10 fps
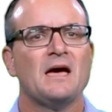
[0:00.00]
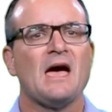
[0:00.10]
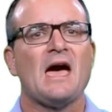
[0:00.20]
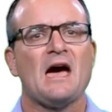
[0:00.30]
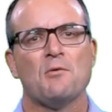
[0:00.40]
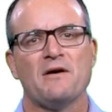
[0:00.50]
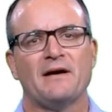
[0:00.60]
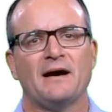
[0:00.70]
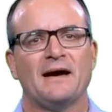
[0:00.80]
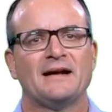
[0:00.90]

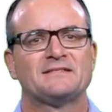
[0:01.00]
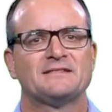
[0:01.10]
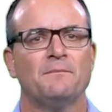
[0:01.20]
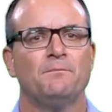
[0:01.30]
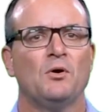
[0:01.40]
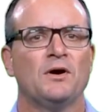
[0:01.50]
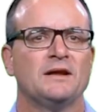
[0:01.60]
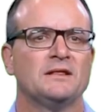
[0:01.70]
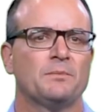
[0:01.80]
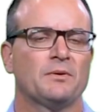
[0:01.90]
However, at some point
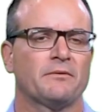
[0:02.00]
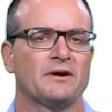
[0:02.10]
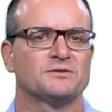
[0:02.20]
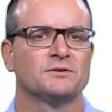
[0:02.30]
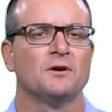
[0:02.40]
in the progression